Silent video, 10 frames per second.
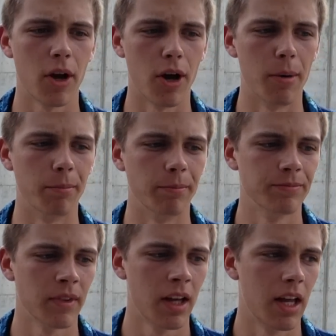Um,
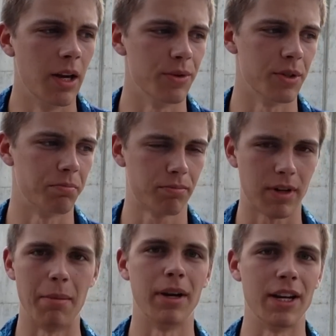it was a
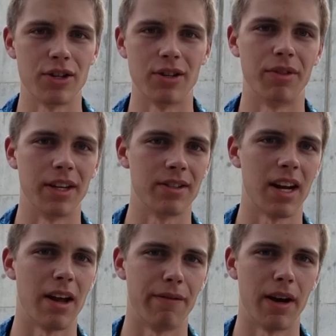combination of things
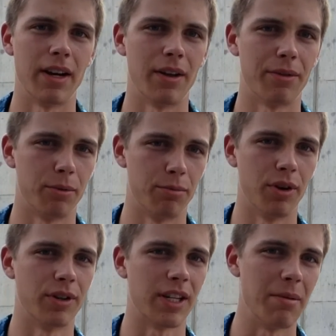that I found out through
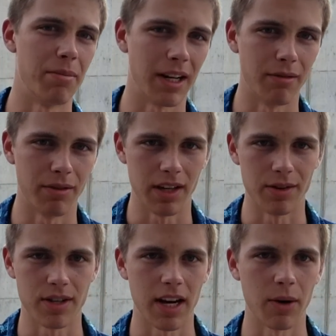prototyping and
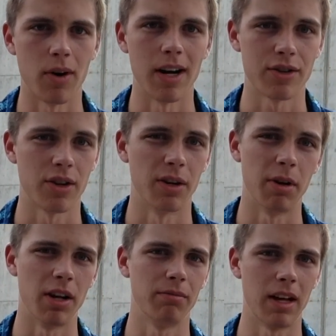videos that I watched. So
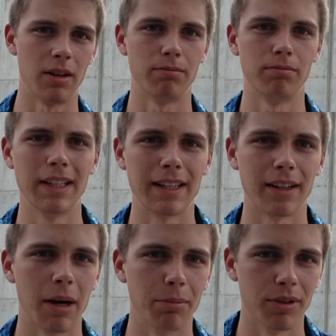I'll, I'll
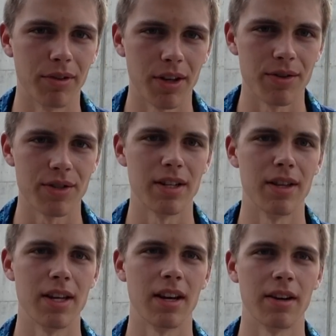link a couple of those
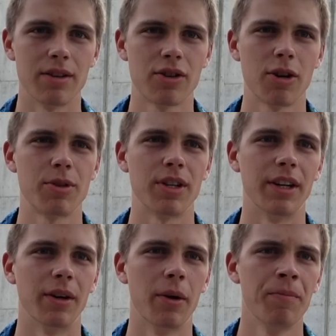in the uh, description
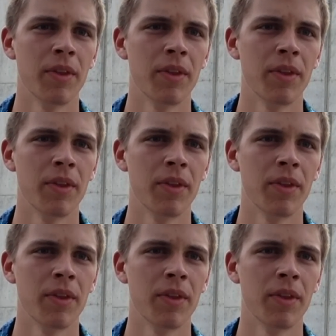here.